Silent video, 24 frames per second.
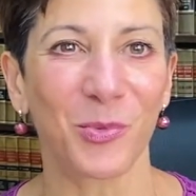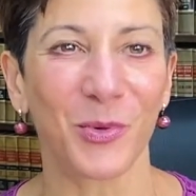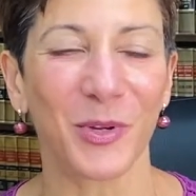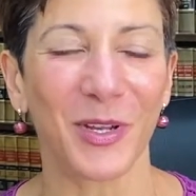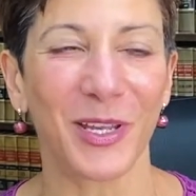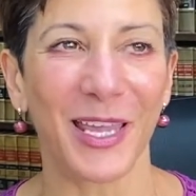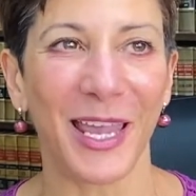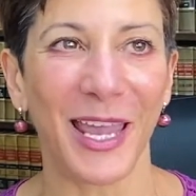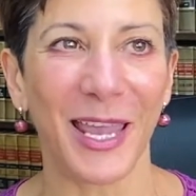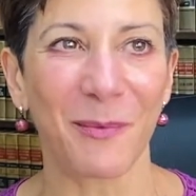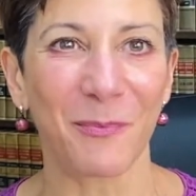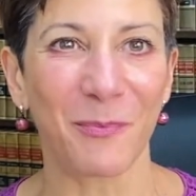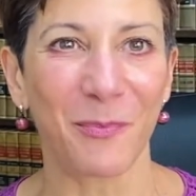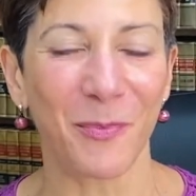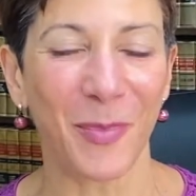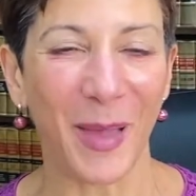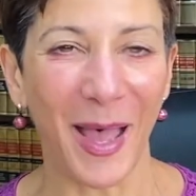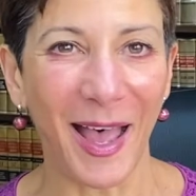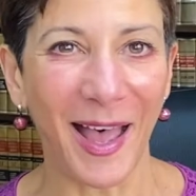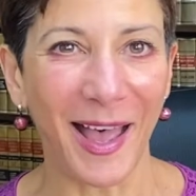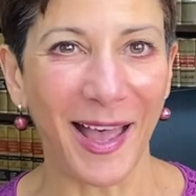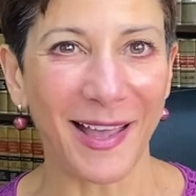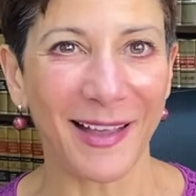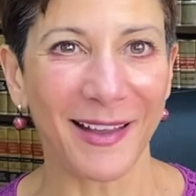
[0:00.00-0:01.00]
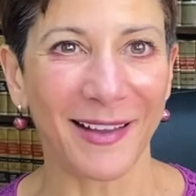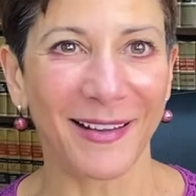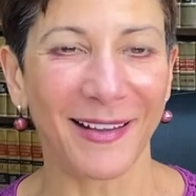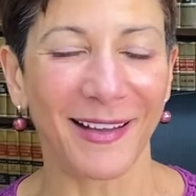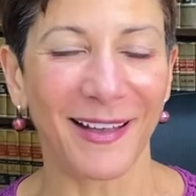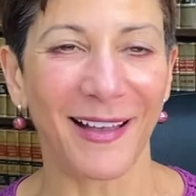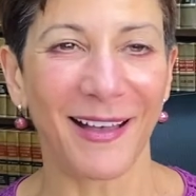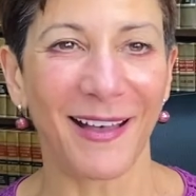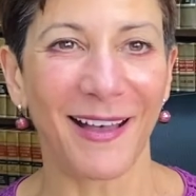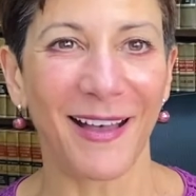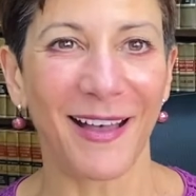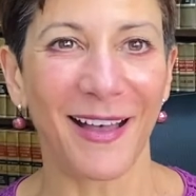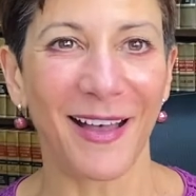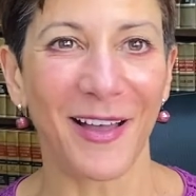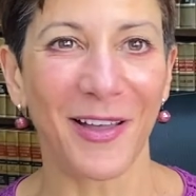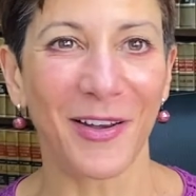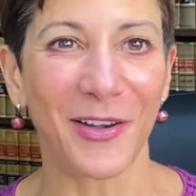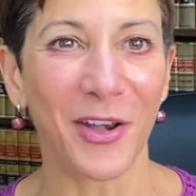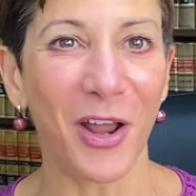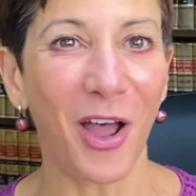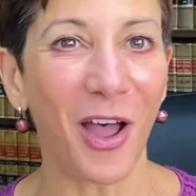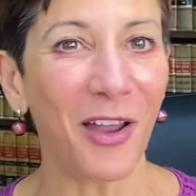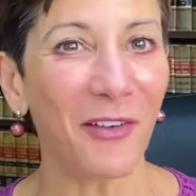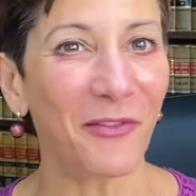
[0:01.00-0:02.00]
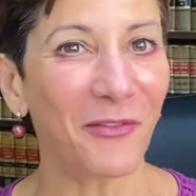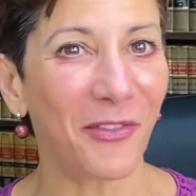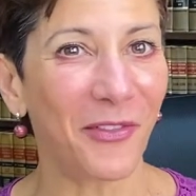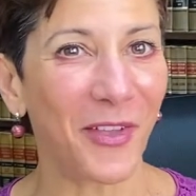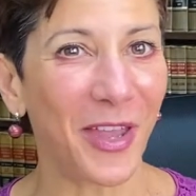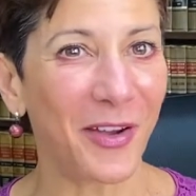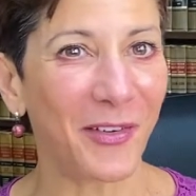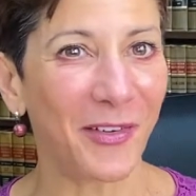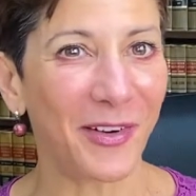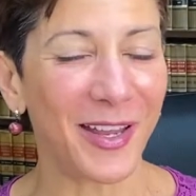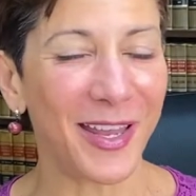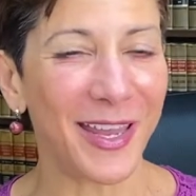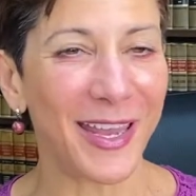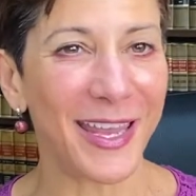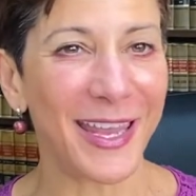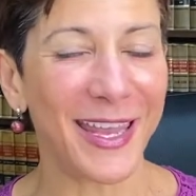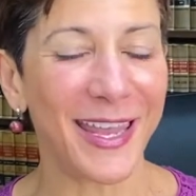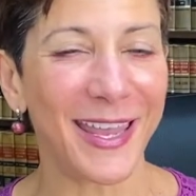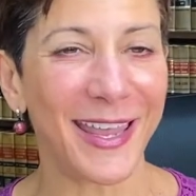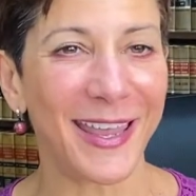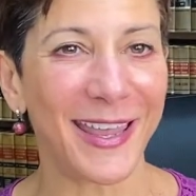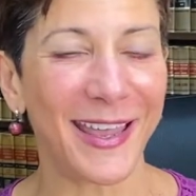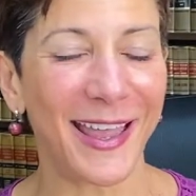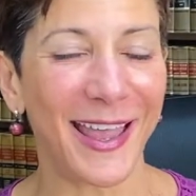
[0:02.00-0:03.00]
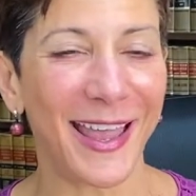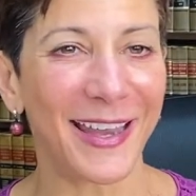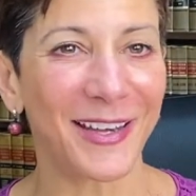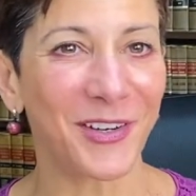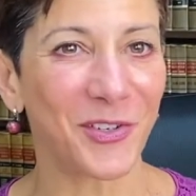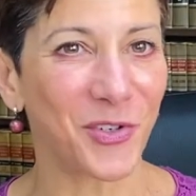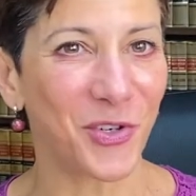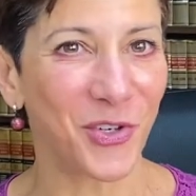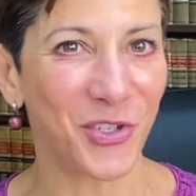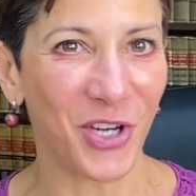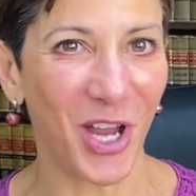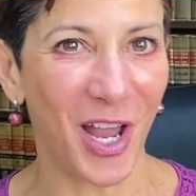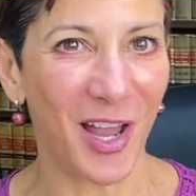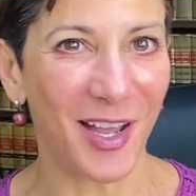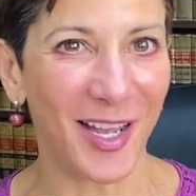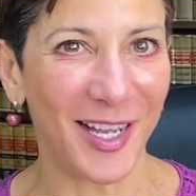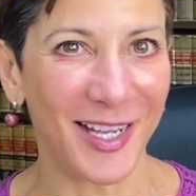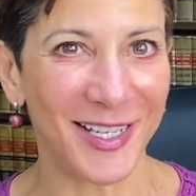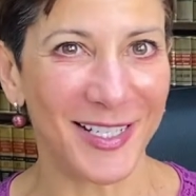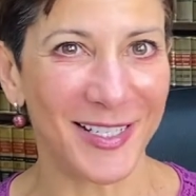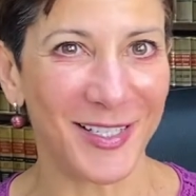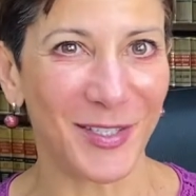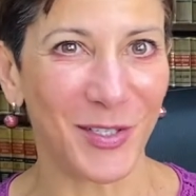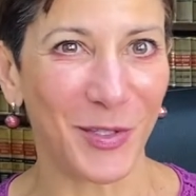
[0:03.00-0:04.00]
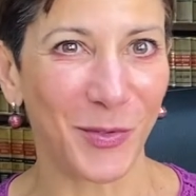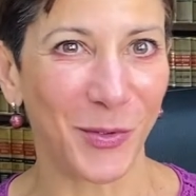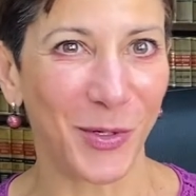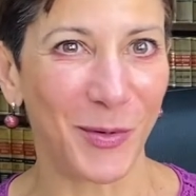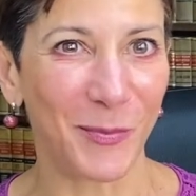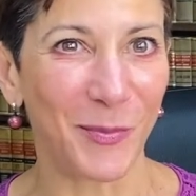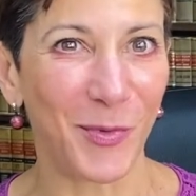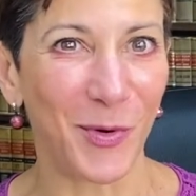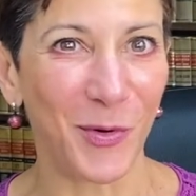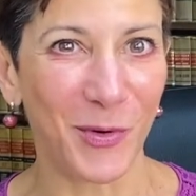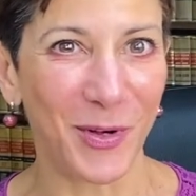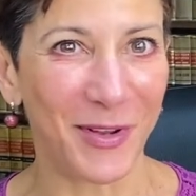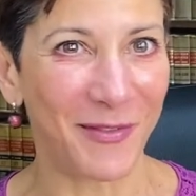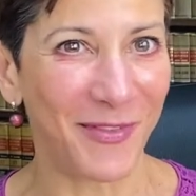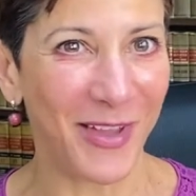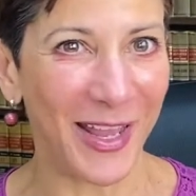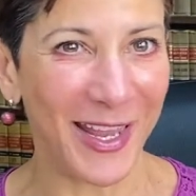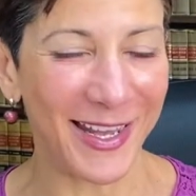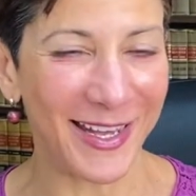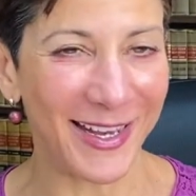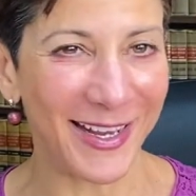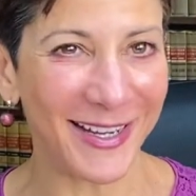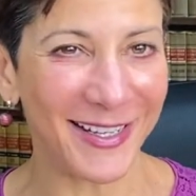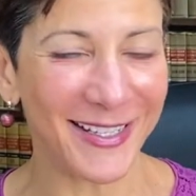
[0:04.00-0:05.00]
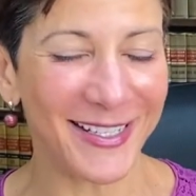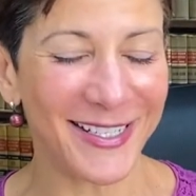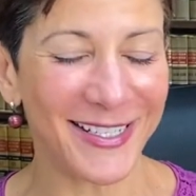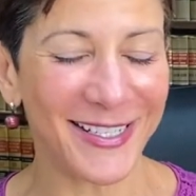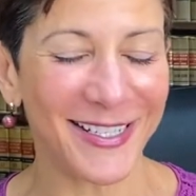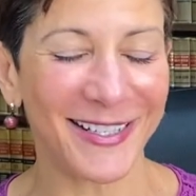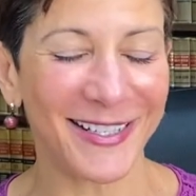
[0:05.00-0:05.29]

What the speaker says: came back not very energized or motivated,